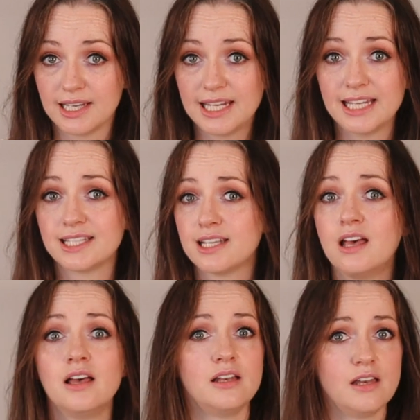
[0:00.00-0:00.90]
need,
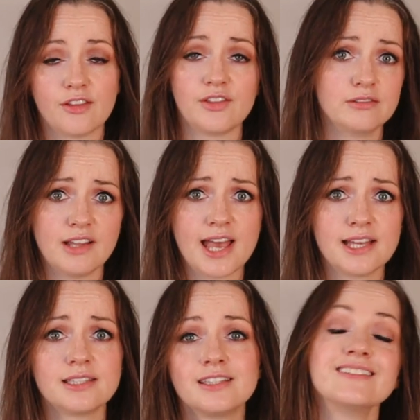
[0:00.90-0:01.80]
nothing
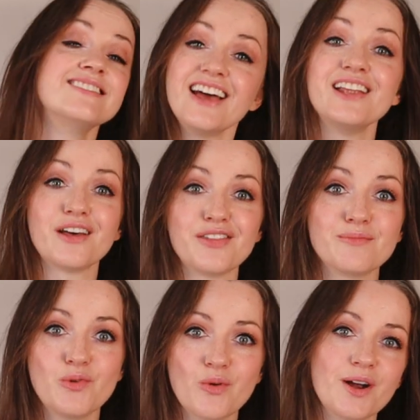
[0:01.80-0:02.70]
less and
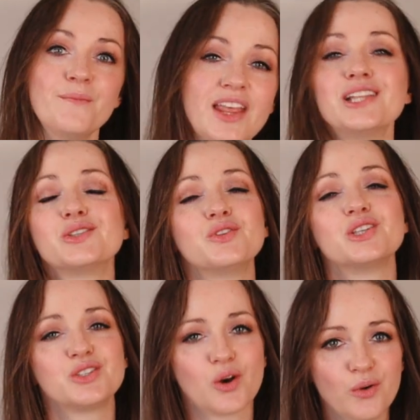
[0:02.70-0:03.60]
nothing more. And so the
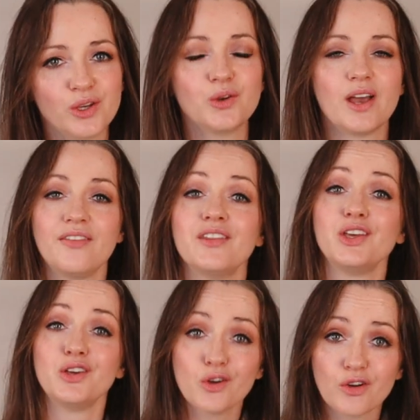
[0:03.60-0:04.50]
solute in the
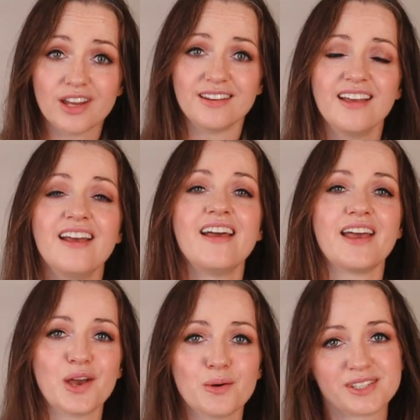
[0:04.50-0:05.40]
urine
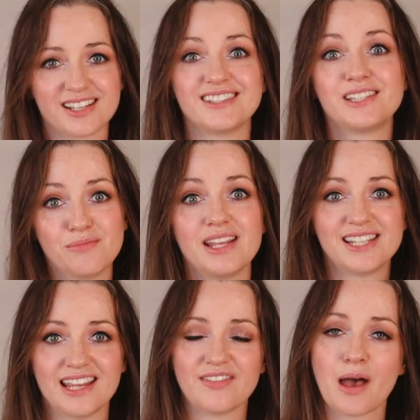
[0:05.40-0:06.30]
helps us to
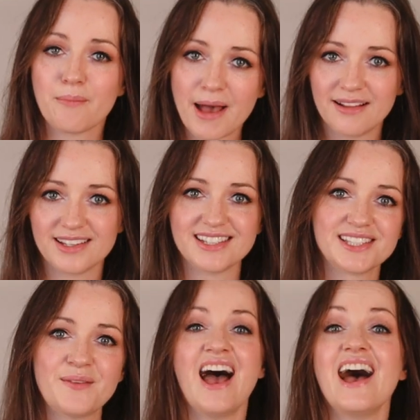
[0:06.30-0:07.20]
maintain that
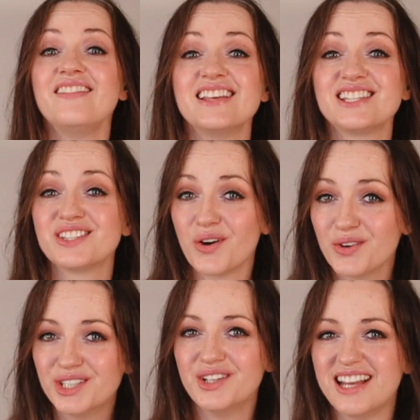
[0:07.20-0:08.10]
balance. And the
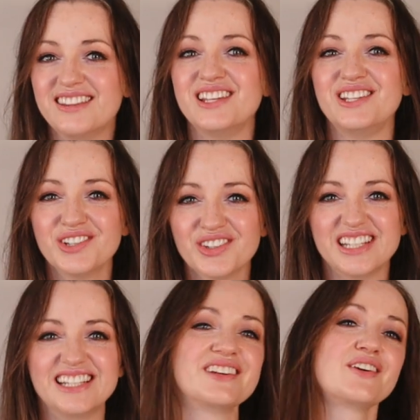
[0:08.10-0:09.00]
solute in the
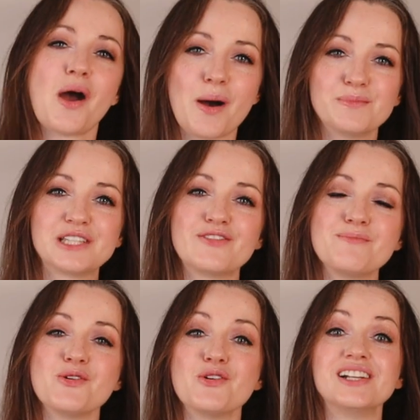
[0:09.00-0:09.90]
urine comes
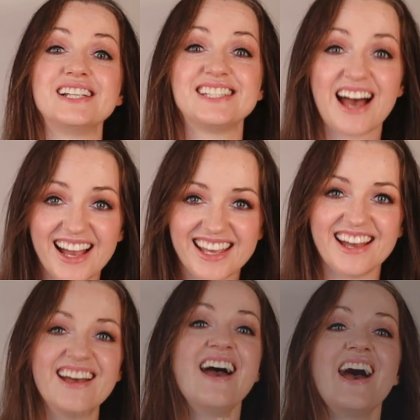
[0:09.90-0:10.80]
from our
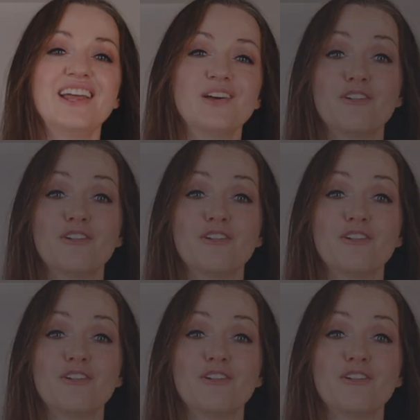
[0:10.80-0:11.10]
diet, and